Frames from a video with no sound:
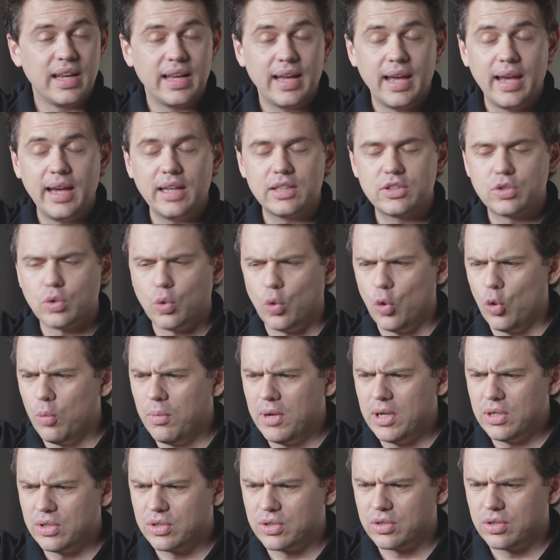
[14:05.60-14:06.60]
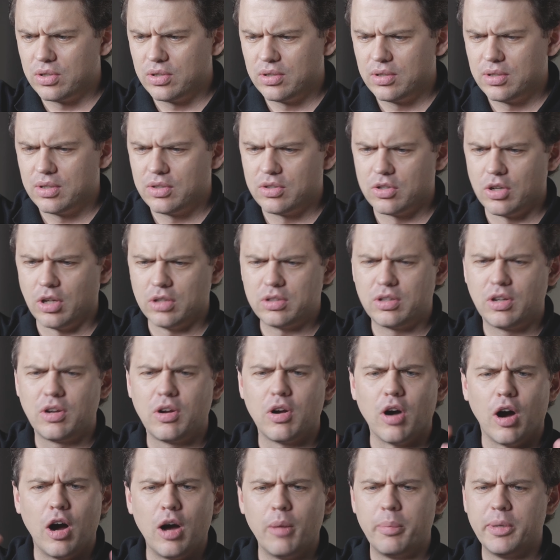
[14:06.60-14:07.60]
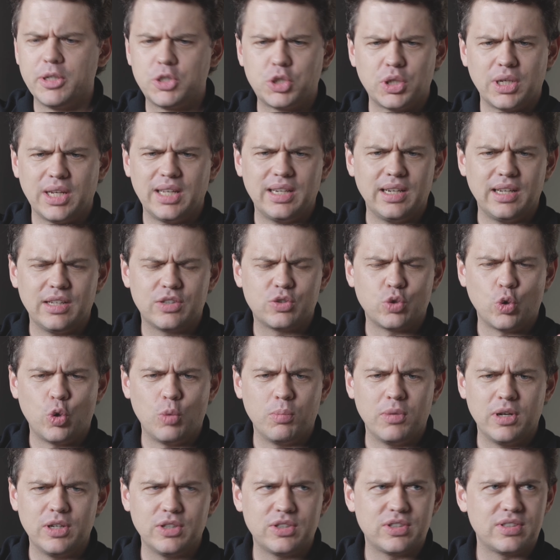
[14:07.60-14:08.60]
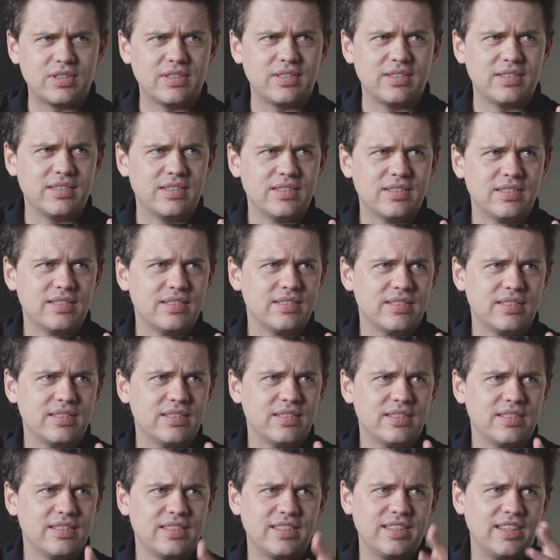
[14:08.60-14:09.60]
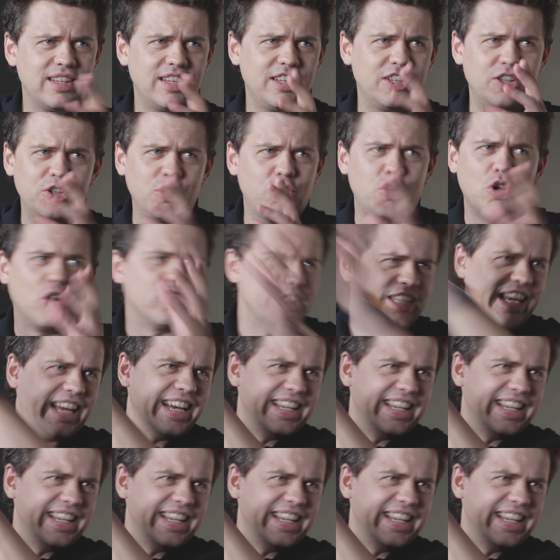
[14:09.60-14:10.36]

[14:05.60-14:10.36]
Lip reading: it's almost not garbage in, it's almost you can't get